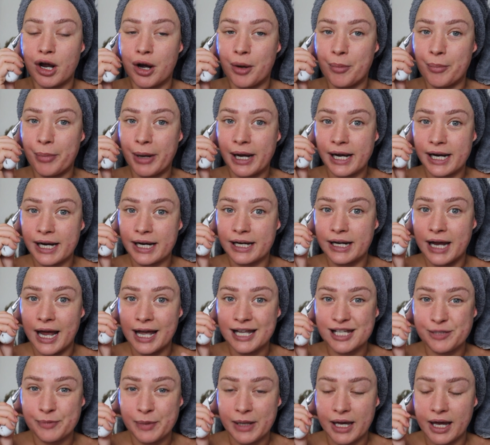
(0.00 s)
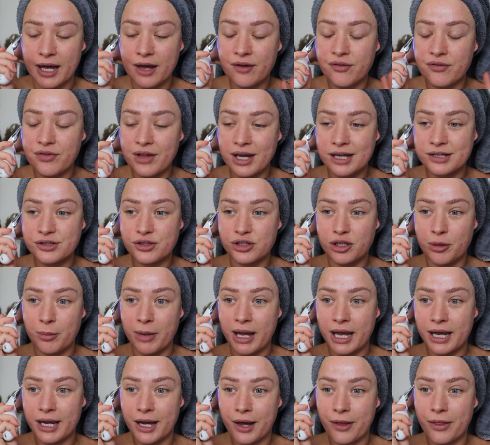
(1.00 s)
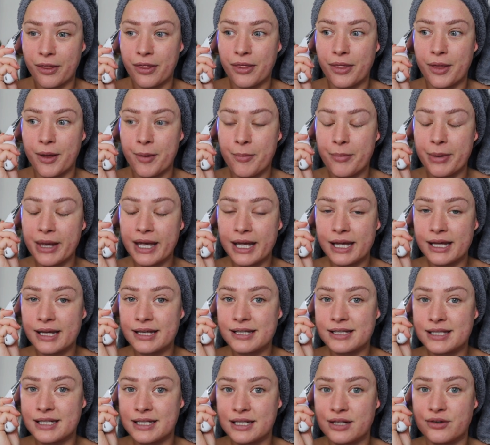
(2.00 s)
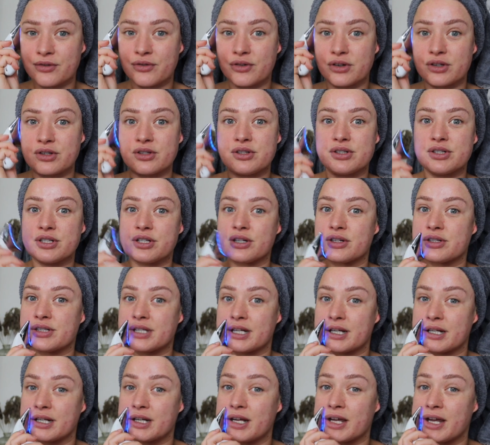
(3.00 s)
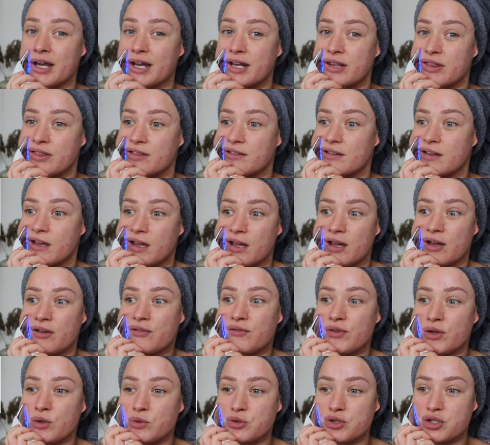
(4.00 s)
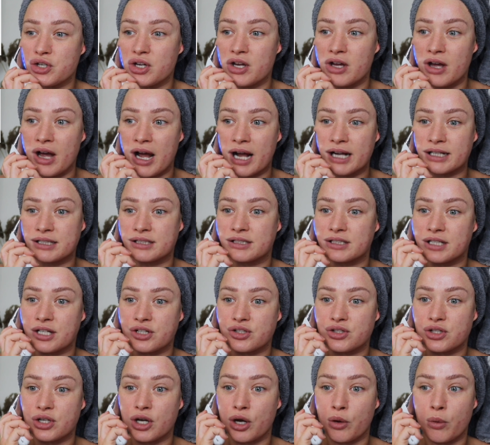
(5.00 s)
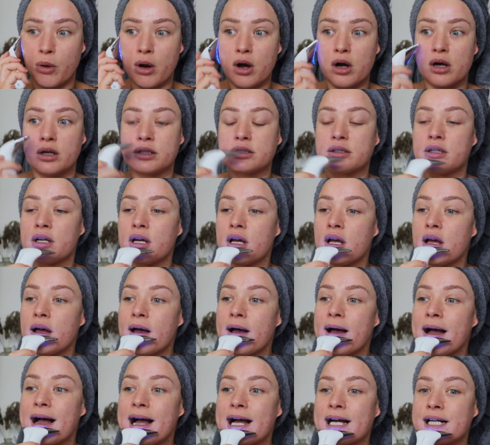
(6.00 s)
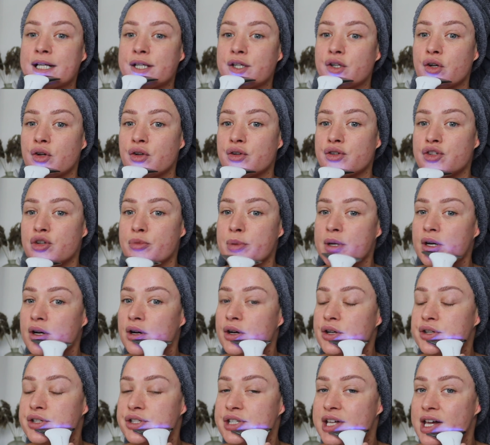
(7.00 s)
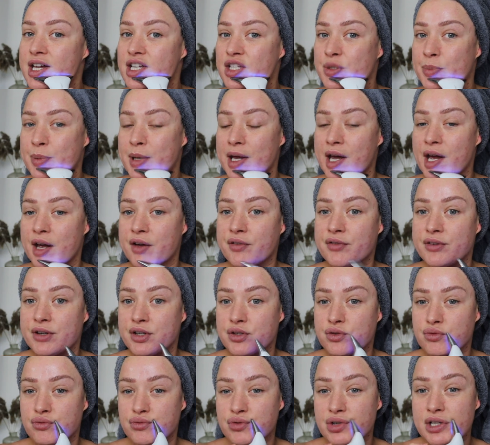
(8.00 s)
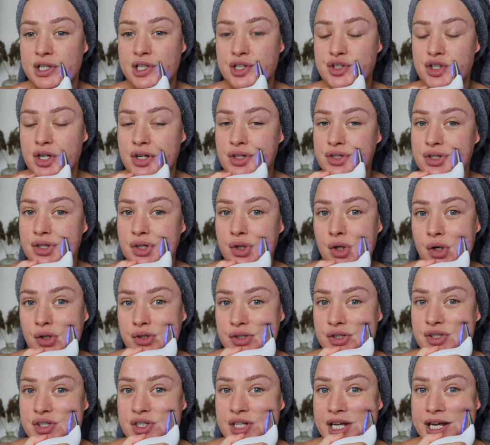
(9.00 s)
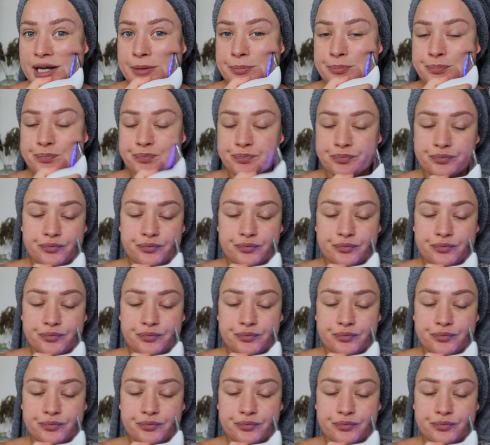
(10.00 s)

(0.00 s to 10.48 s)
on buying SPF. That is gonna make the biggest difference to your skin in future and as you go on. And also because the SPF is really gentle on your skin,